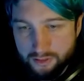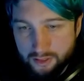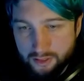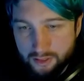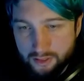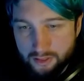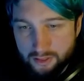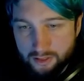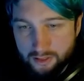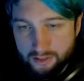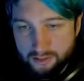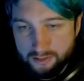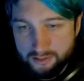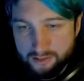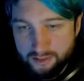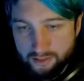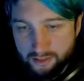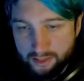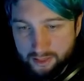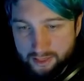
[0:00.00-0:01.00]
You can
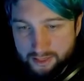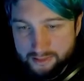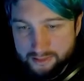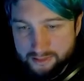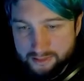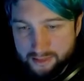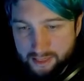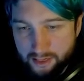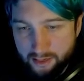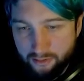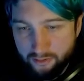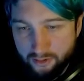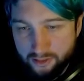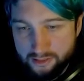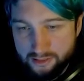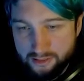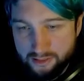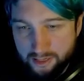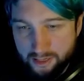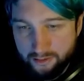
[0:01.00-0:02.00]
see the laser tower that I
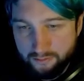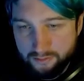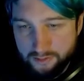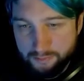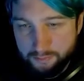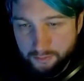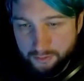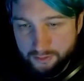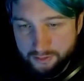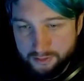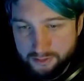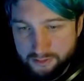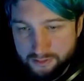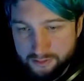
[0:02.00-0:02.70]
didn't have spotted.